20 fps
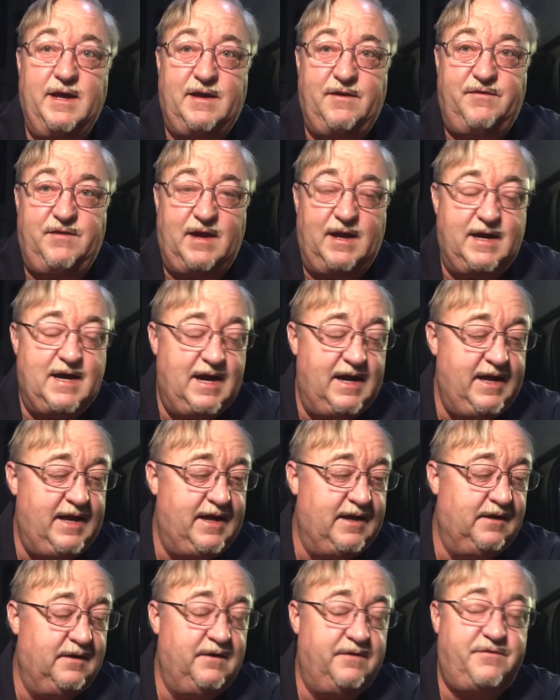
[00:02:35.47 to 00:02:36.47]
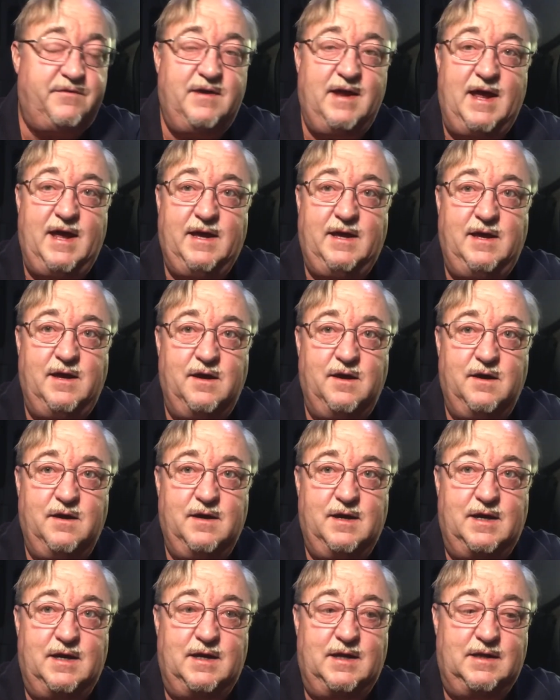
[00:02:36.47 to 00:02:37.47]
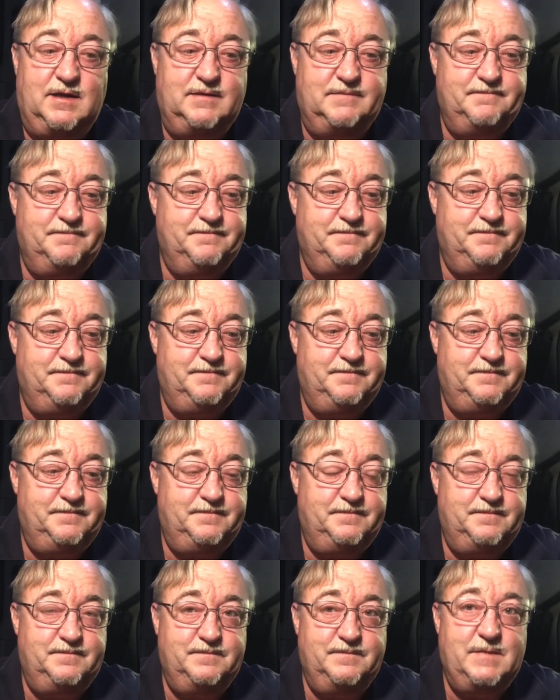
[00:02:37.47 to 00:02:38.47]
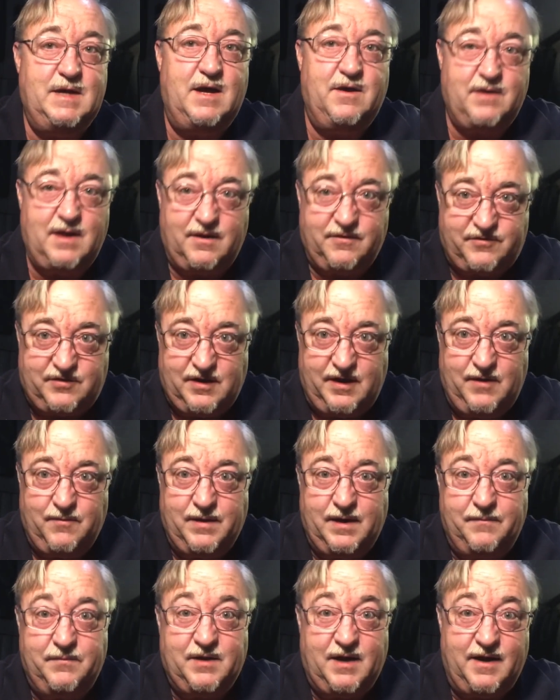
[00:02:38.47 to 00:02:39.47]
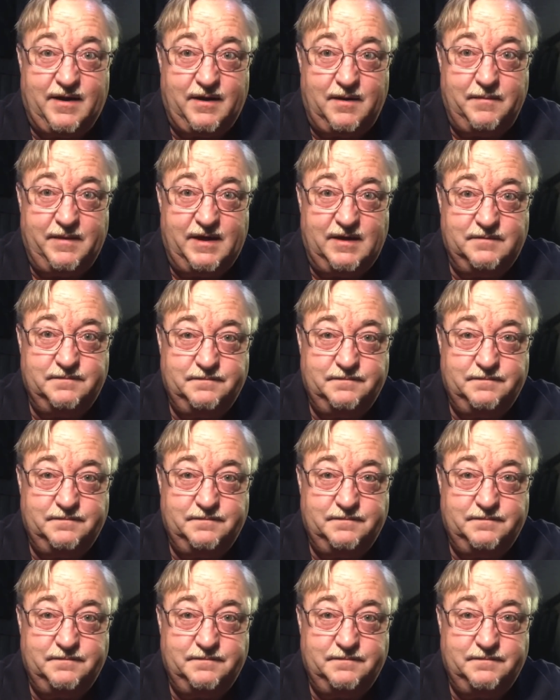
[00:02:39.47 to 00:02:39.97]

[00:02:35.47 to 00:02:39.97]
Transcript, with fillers: I say, kind of hit a little snag here. Um, I'll, I'll, show you what I'm talking about.